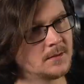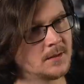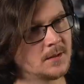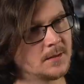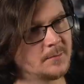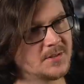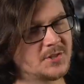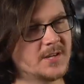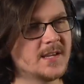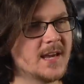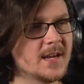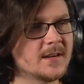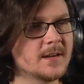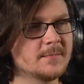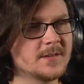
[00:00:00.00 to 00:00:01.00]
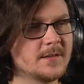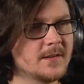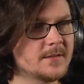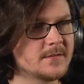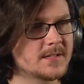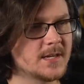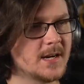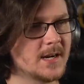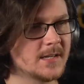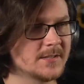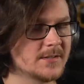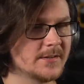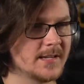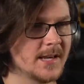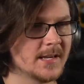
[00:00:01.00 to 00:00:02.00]
But she can't come to the other
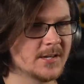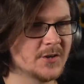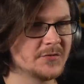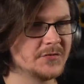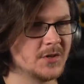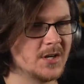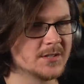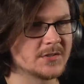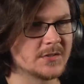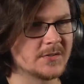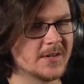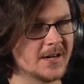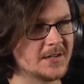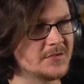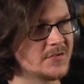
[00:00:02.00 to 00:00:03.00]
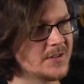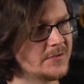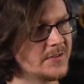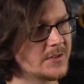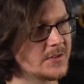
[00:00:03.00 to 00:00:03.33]
side, so he can't go flaunt her around in front of